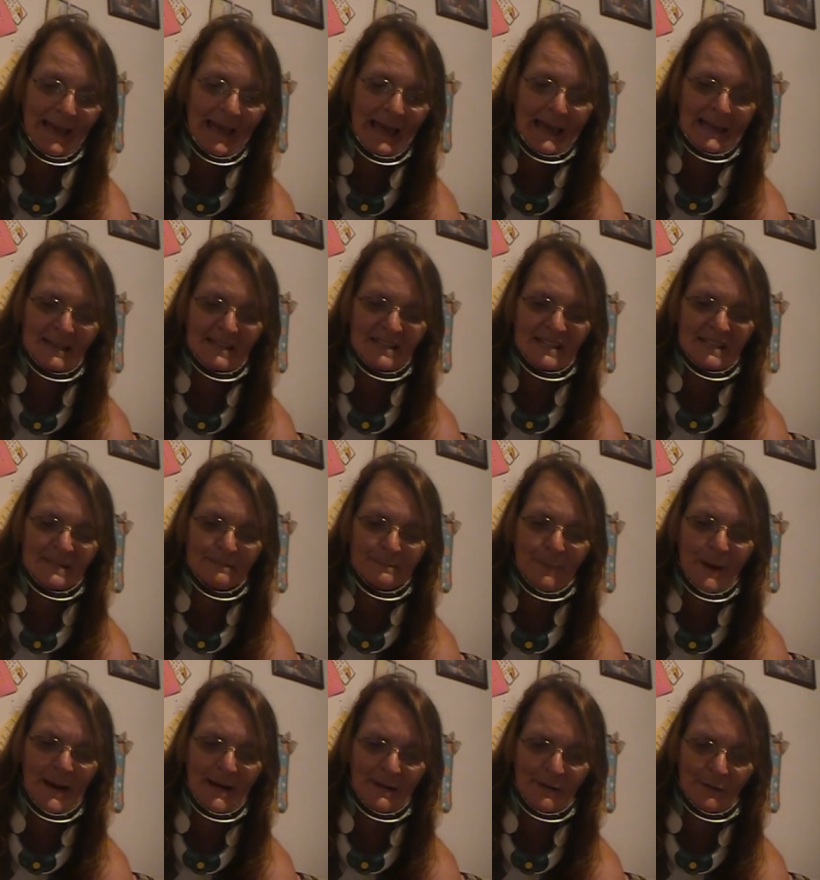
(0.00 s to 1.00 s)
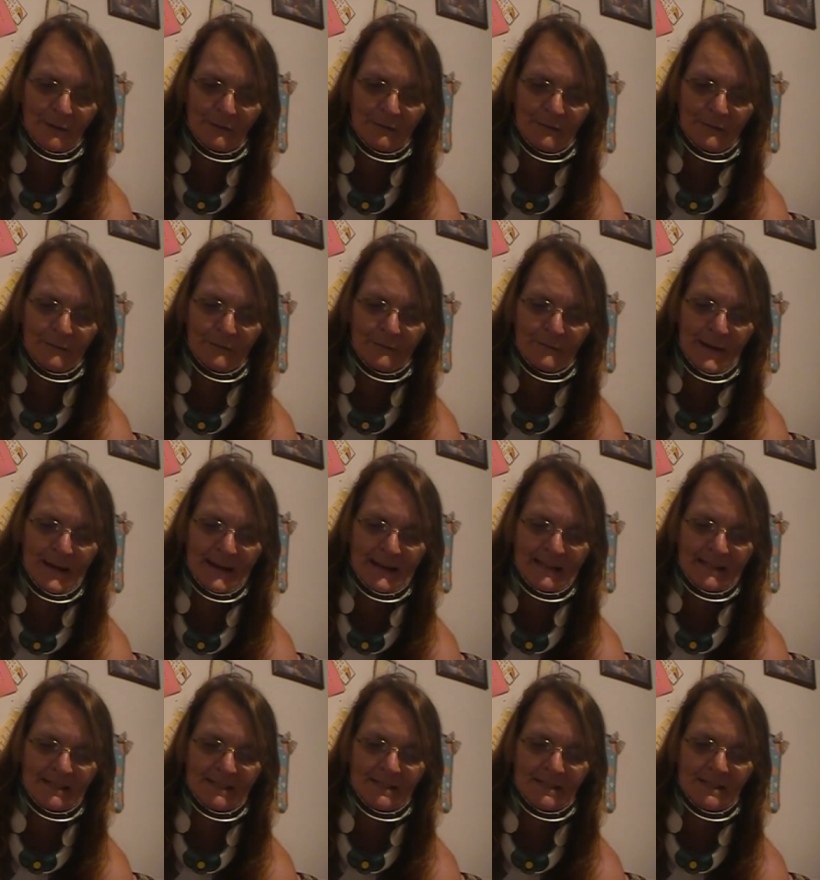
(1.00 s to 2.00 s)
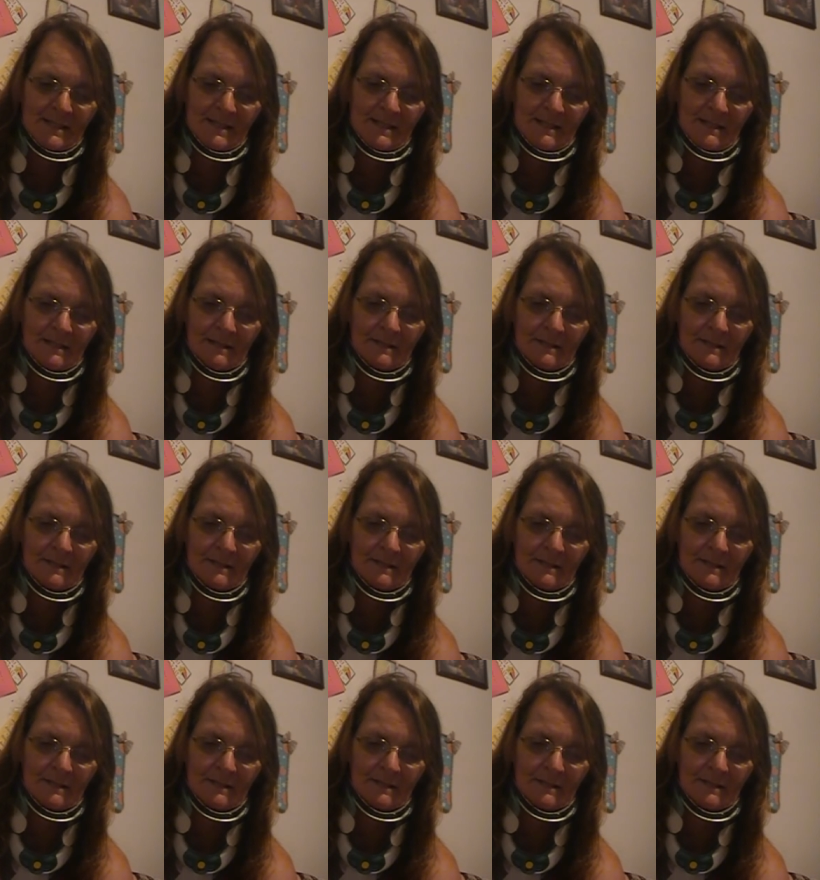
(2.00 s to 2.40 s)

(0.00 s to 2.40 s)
and Spider Veins.